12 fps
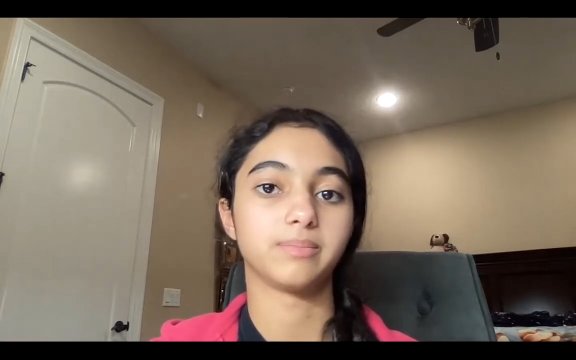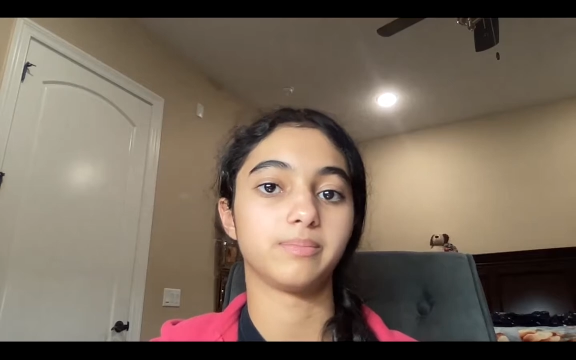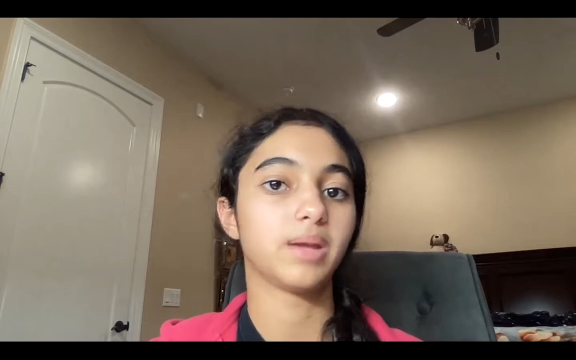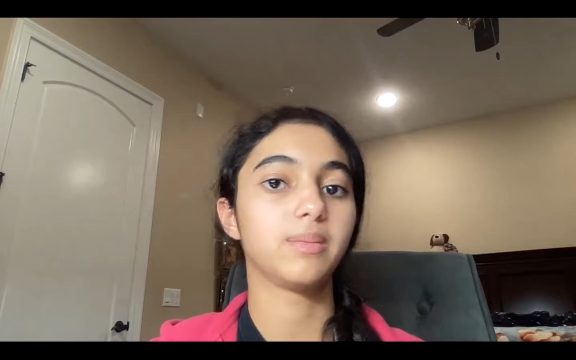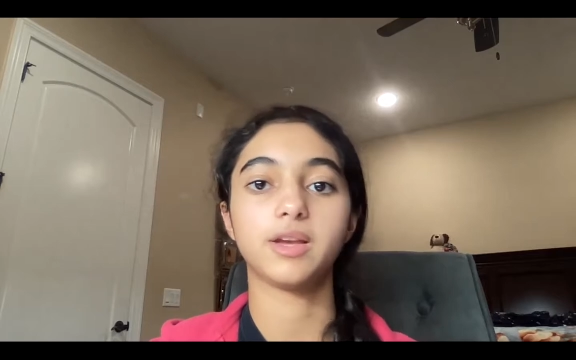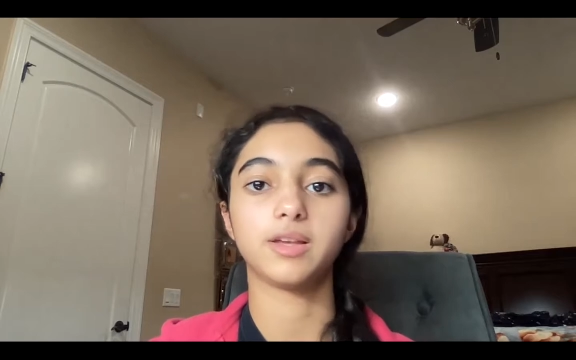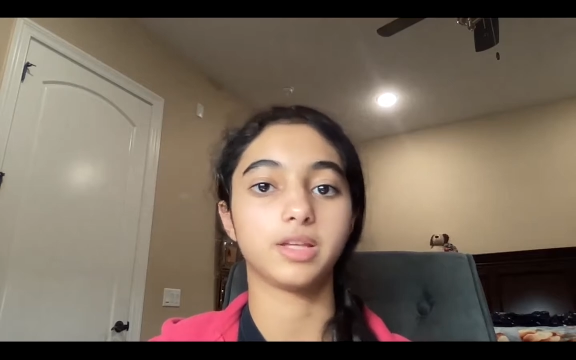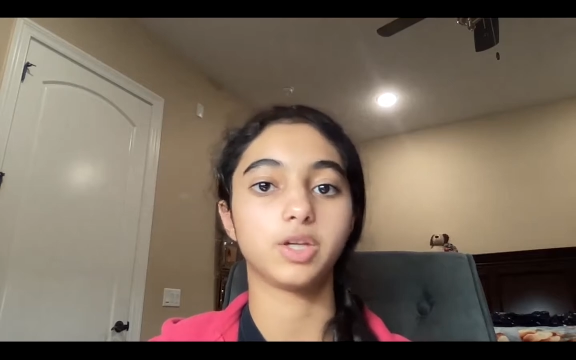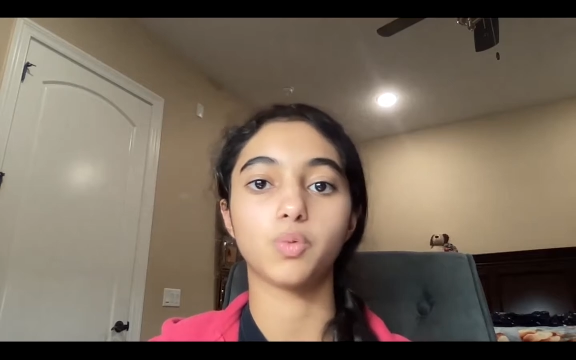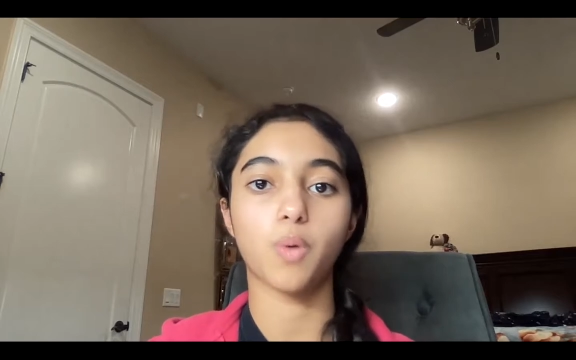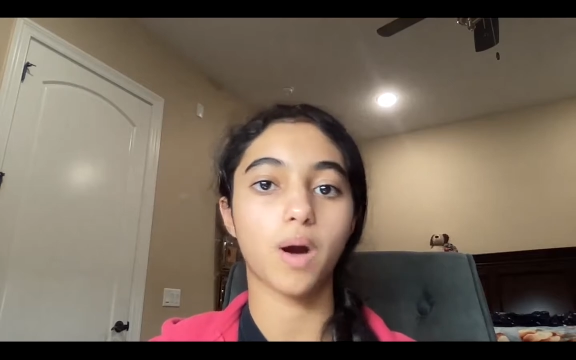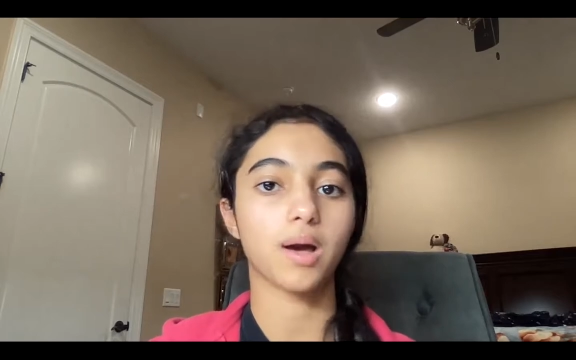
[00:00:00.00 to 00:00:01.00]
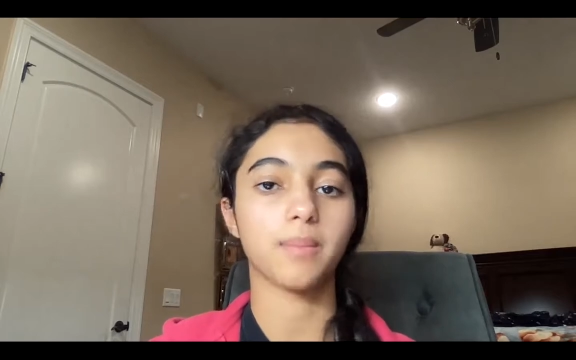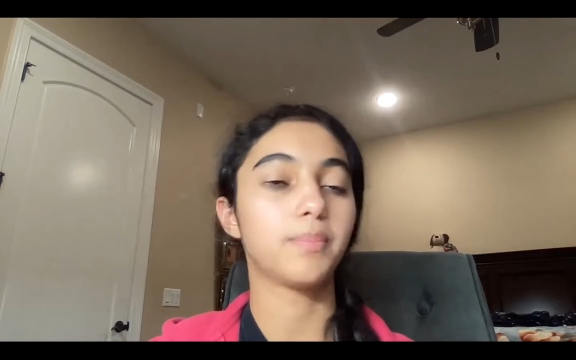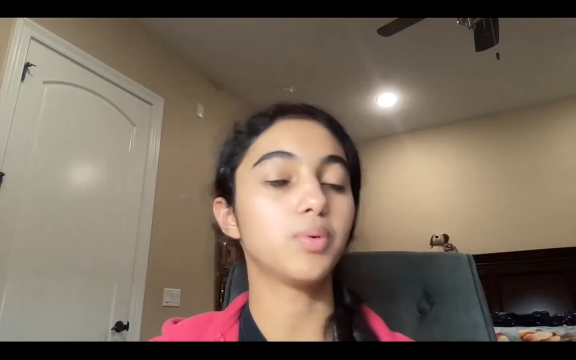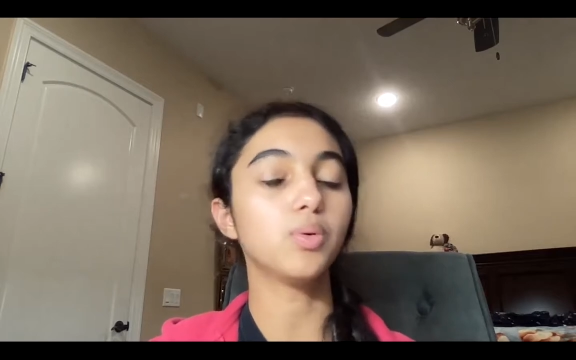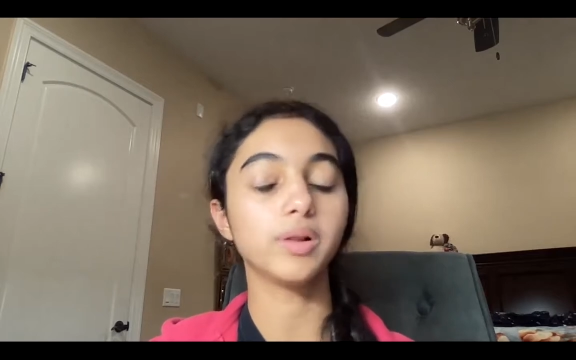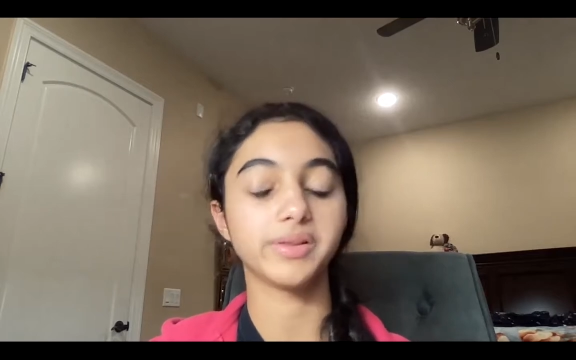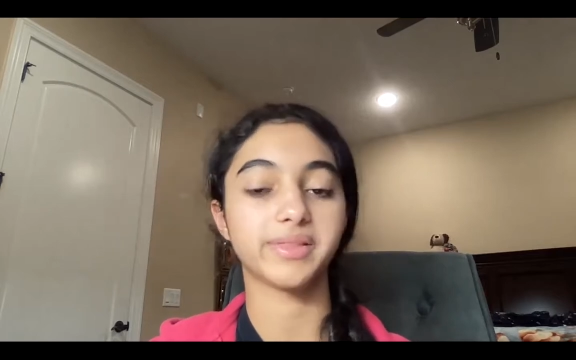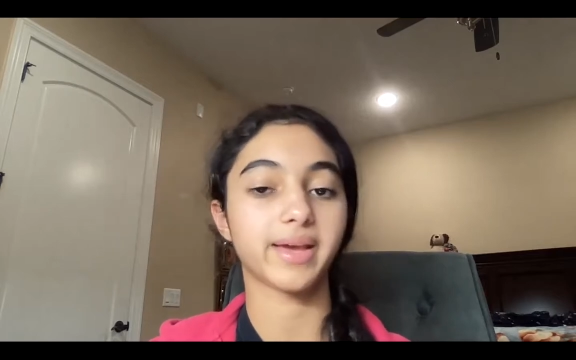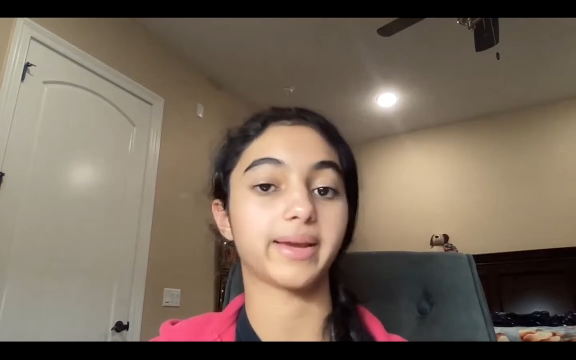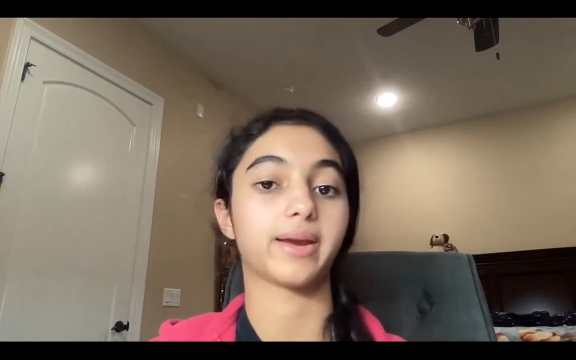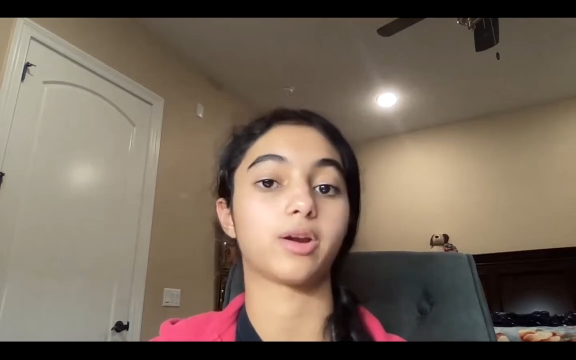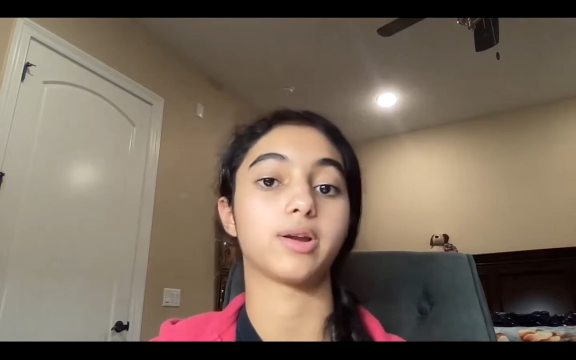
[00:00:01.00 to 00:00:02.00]
Maybe you want a pool in
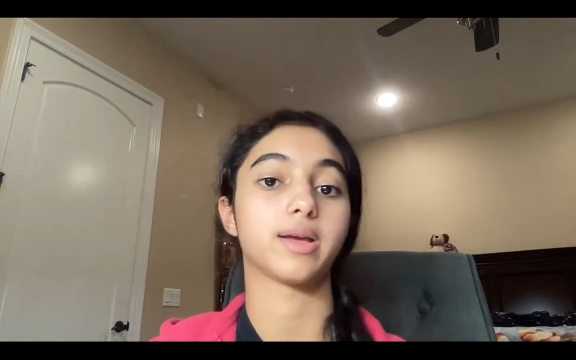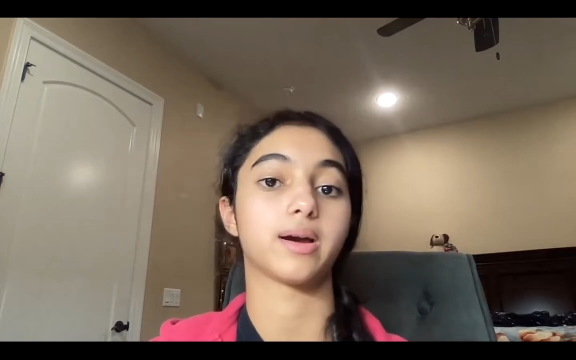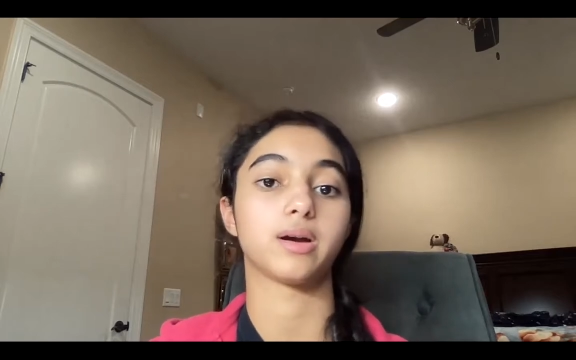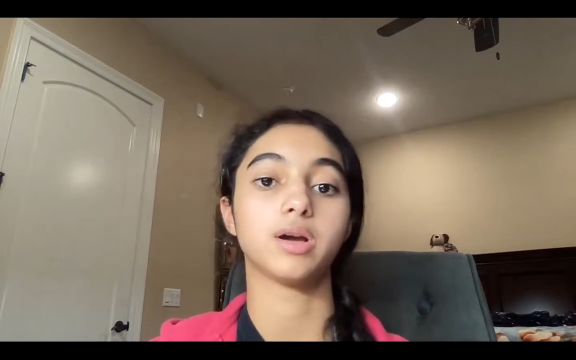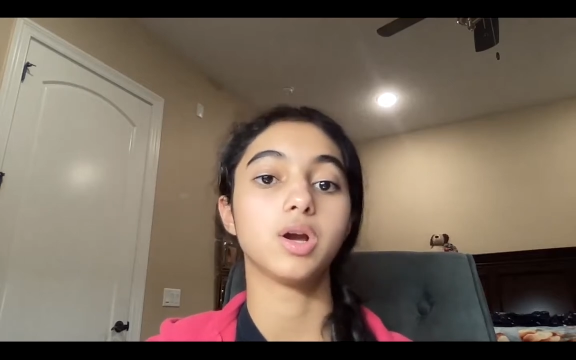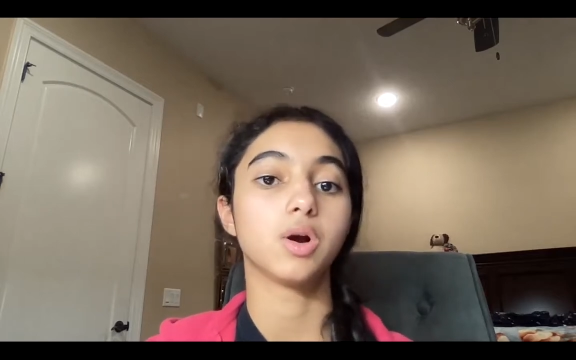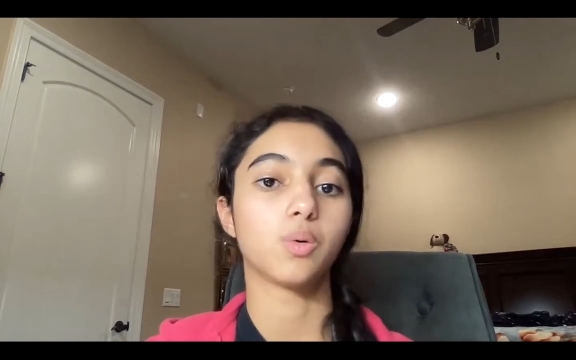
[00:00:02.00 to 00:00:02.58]
that area